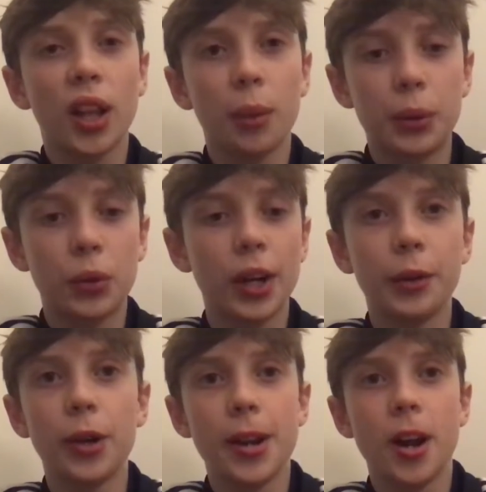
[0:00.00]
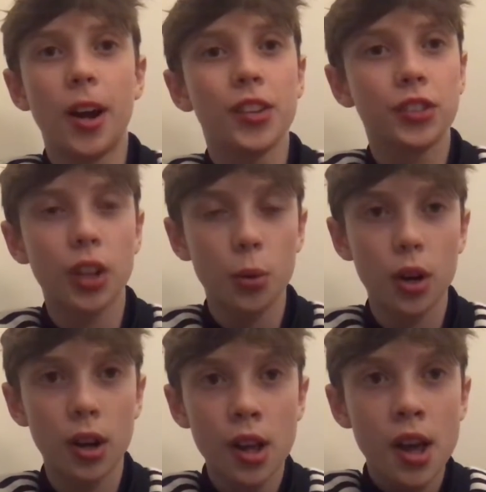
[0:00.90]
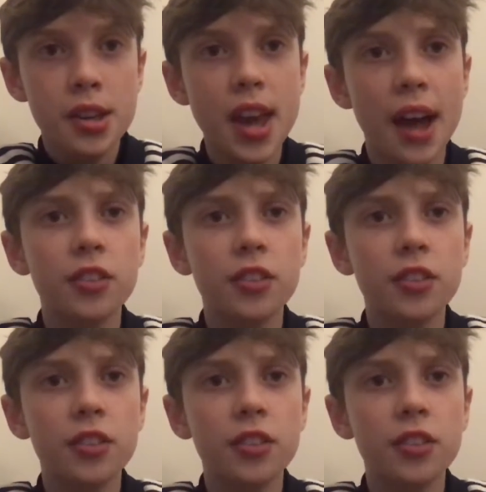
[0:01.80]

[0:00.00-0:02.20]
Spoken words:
That'd be really nice. So yeah,